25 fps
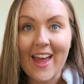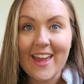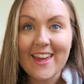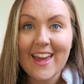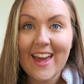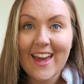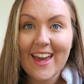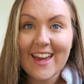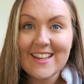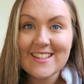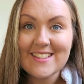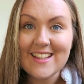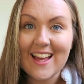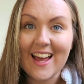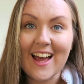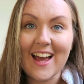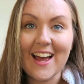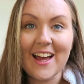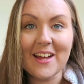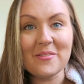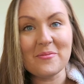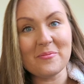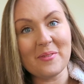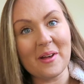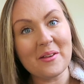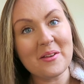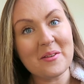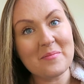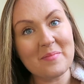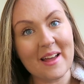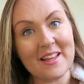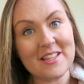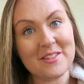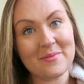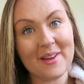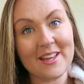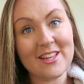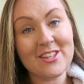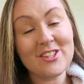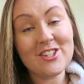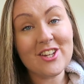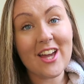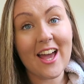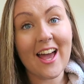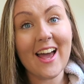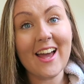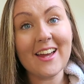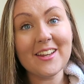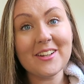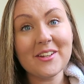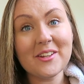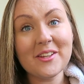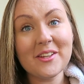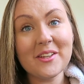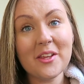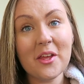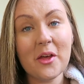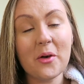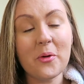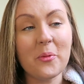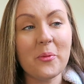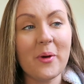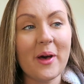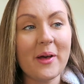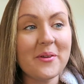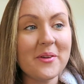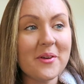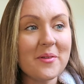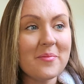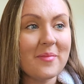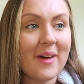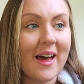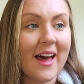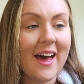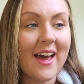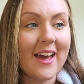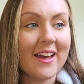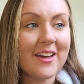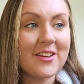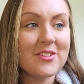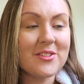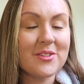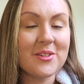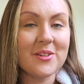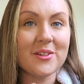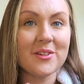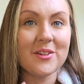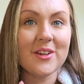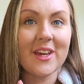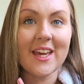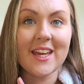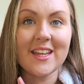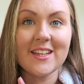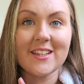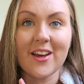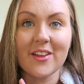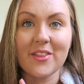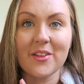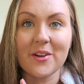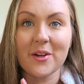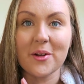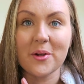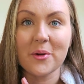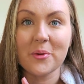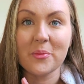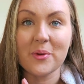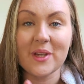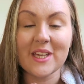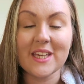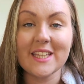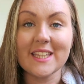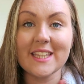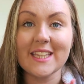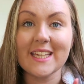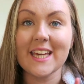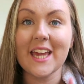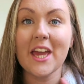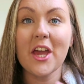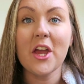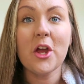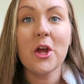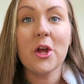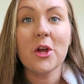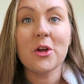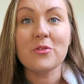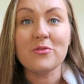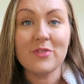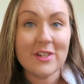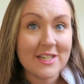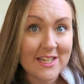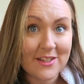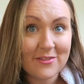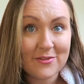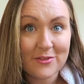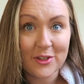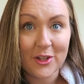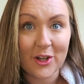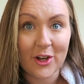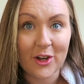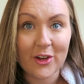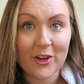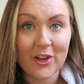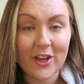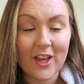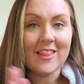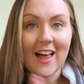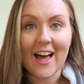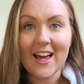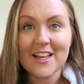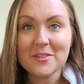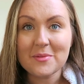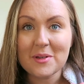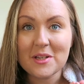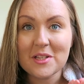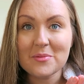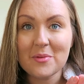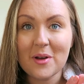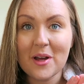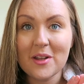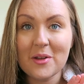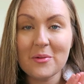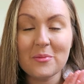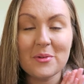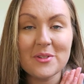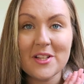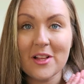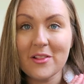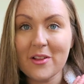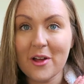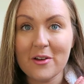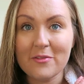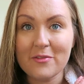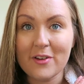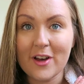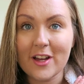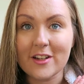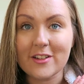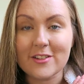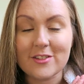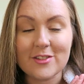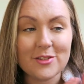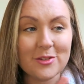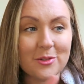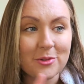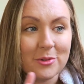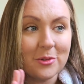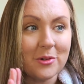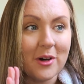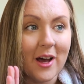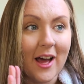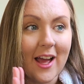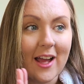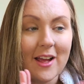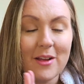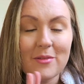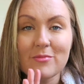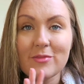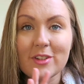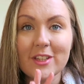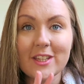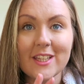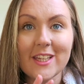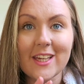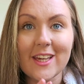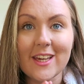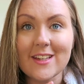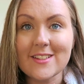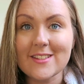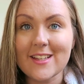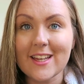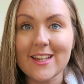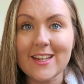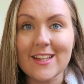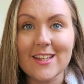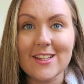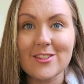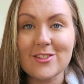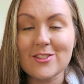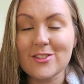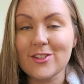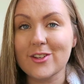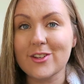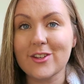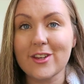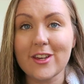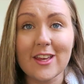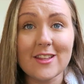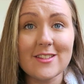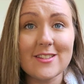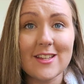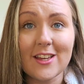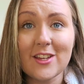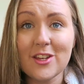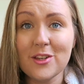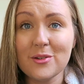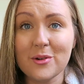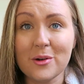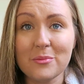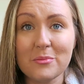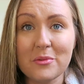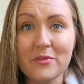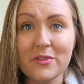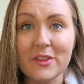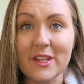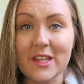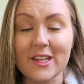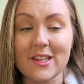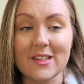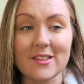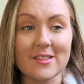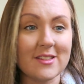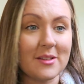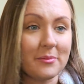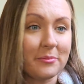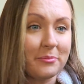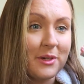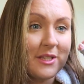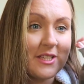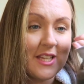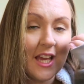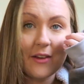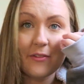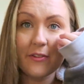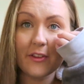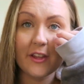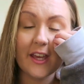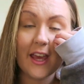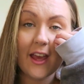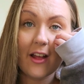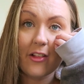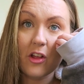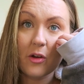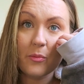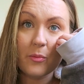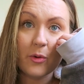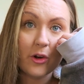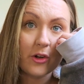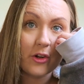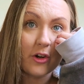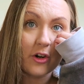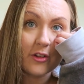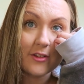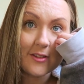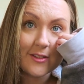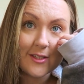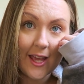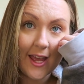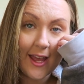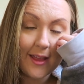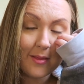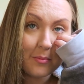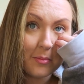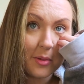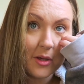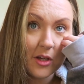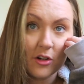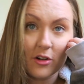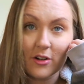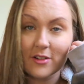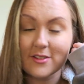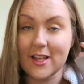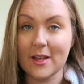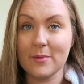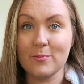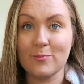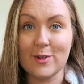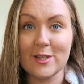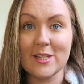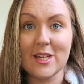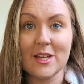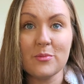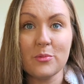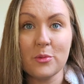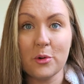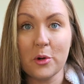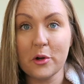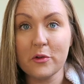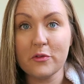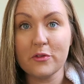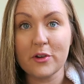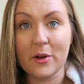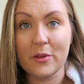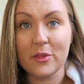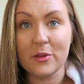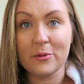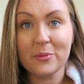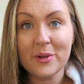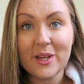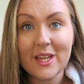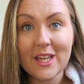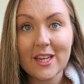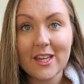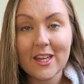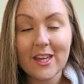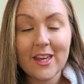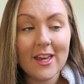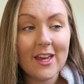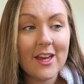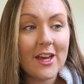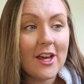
Hi guys, and welcome back to my channel. Welcome back to another weekly reading vlog. Last week's one was a lot of fun, so I'm really excited to continue on with these. We definitely get a lot more content because I'm reading more throughout the week.